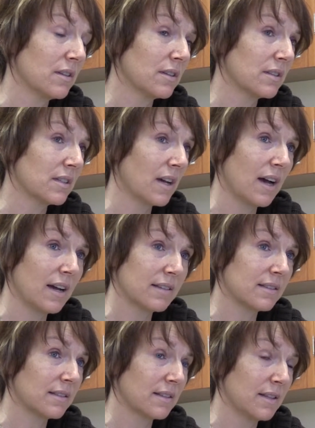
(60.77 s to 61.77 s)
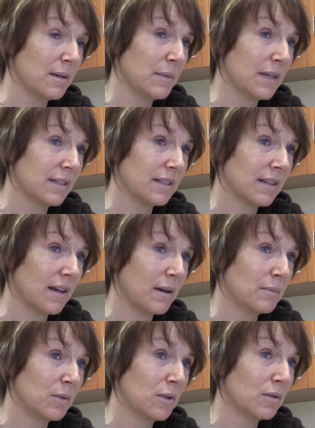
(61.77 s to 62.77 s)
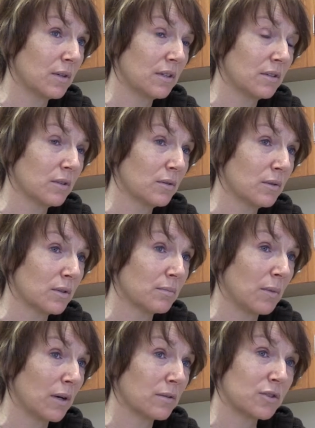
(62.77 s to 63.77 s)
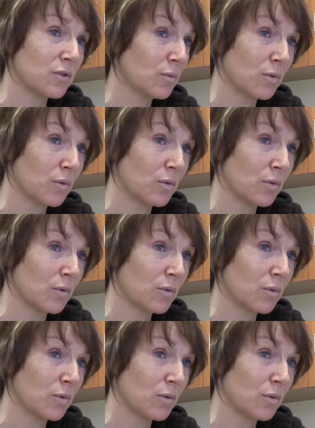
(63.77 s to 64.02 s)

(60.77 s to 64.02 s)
the sky's the limit. Um, you can do as much